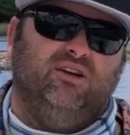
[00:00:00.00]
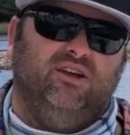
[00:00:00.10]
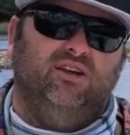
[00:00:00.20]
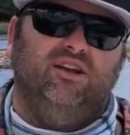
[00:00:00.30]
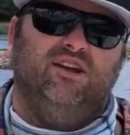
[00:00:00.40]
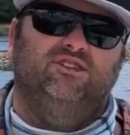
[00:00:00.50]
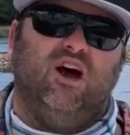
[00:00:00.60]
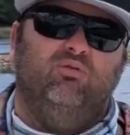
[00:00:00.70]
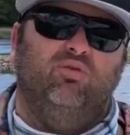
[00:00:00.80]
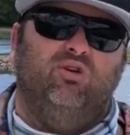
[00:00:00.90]
Getting that
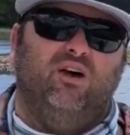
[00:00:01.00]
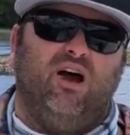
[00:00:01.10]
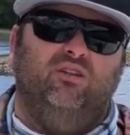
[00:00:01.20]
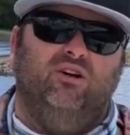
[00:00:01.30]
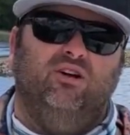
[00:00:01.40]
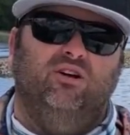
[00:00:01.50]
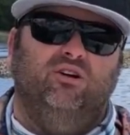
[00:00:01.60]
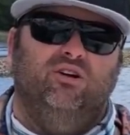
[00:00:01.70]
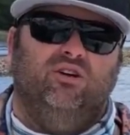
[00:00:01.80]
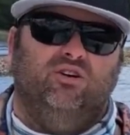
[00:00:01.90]
topwater out there,
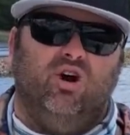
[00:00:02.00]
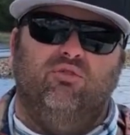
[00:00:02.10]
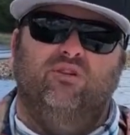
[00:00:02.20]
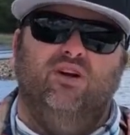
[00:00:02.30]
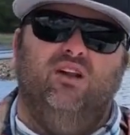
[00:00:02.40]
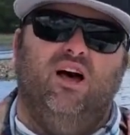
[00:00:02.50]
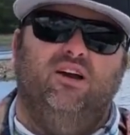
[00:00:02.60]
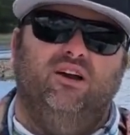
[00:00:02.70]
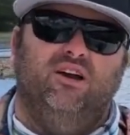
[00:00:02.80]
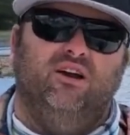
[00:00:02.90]
covering a lot
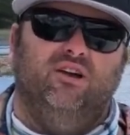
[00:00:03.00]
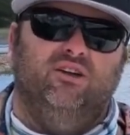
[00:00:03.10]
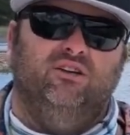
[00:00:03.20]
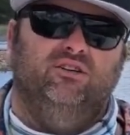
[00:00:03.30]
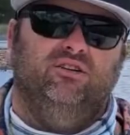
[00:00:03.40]
of area